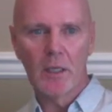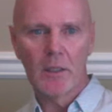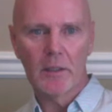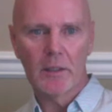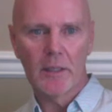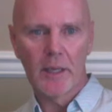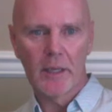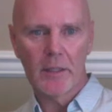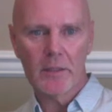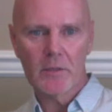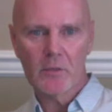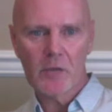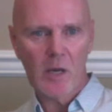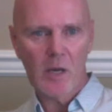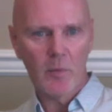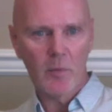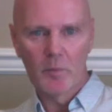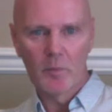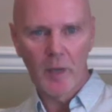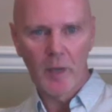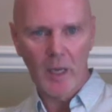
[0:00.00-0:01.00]
get a scrap
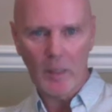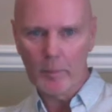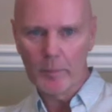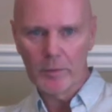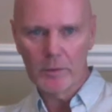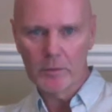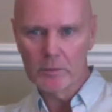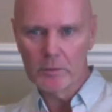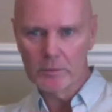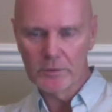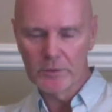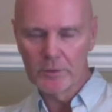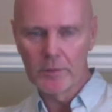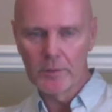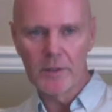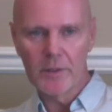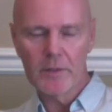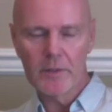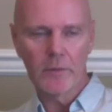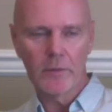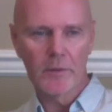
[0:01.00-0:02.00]
of paper or do
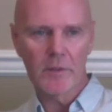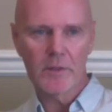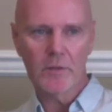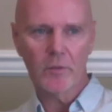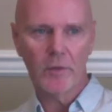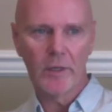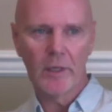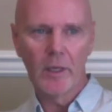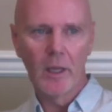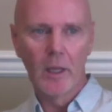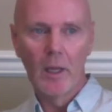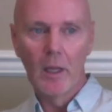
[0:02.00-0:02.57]
this on the screen,